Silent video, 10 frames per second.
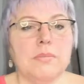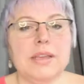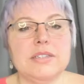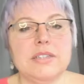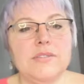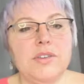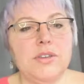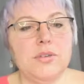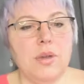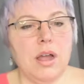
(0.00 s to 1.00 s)
Because if
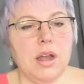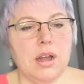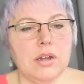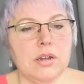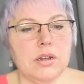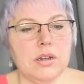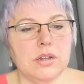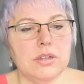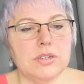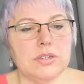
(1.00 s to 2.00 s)
you are
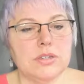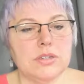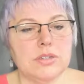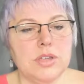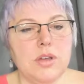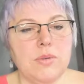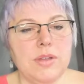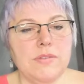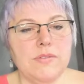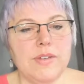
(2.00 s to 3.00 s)
so
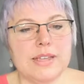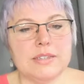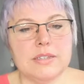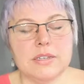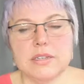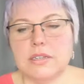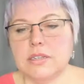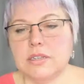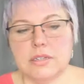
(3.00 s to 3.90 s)
invested,